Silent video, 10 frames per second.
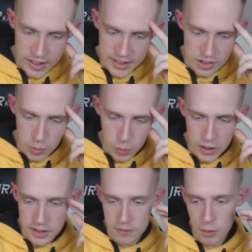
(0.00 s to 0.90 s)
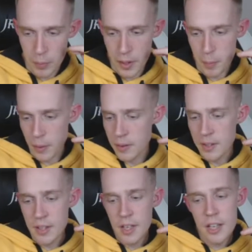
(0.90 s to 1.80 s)
isn't working for me.
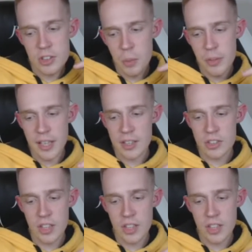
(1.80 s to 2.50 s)
And something else that I